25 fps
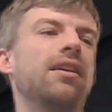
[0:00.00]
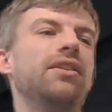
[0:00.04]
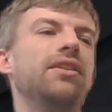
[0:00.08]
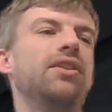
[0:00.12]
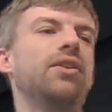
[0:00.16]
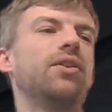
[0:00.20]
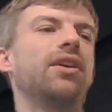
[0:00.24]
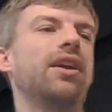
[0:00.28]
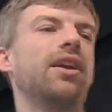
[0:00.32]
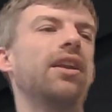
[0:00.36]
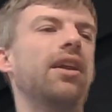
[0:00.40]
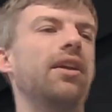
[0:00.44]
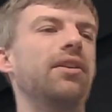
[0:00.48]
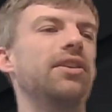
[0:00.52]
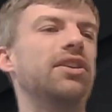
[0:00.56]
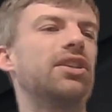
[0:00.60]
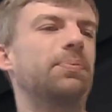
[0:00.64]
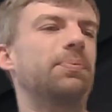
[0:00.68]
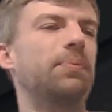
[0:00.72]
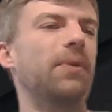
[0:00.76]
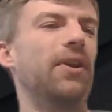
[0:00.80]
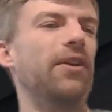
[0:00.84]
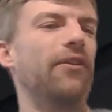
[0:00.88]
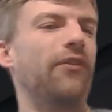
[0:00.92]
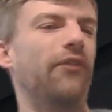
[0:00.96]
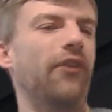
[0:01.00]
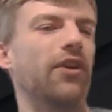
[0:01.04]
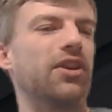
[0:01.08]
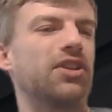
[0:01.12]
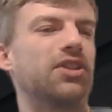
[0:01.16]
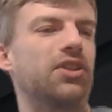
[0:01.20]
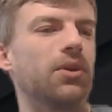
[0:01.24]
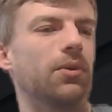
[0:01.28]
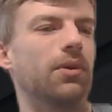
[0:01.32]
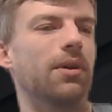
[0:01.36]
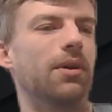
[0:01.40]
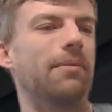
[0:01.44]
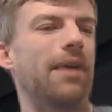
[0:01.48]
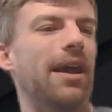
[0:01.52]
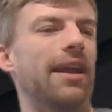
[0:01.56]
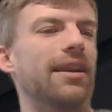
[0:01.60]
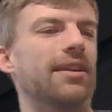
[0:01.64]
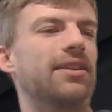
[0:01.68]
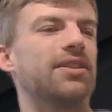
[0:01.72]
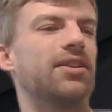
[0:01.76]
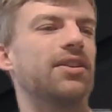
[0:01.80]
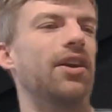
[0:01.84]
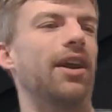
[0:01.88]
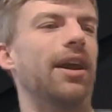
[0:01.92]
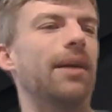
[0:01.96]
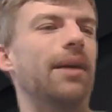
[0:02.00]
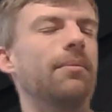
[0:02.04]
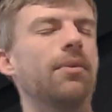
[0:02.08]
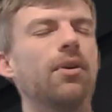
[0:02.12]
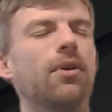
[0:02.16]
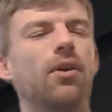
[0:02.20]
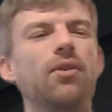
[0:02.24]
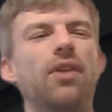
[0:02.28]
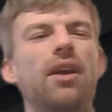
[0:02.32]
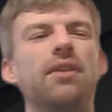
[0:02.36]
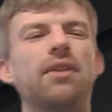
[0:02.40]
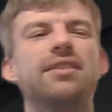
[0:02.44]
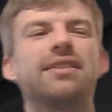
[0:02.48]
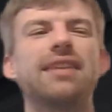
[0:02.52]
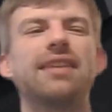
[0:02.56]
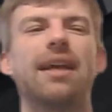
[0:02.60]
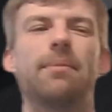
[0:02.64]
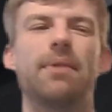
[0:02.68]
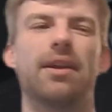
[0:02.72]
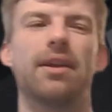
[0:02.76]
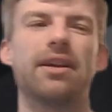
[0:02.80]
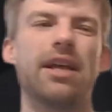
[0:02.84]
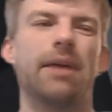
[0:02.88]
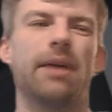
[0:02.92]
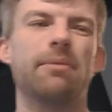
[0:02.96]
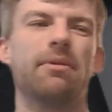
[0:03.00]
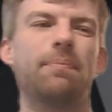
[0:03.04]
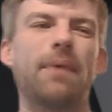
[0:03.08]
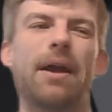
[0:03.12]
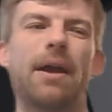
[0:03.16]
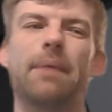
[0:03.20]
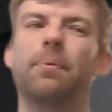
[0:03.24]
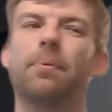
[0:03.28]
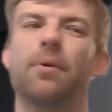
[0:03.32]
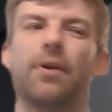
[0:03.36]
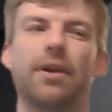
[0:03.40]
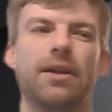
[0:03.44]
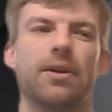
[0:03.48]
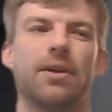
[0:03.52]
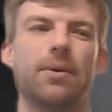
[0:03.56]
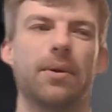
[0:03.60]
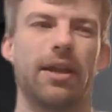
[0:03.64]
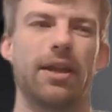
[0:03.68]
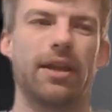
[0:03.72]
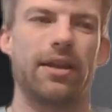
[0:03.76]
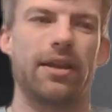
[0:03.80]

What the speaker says: You can only sprint for a short amount of time, although stamina comes back pretty quick.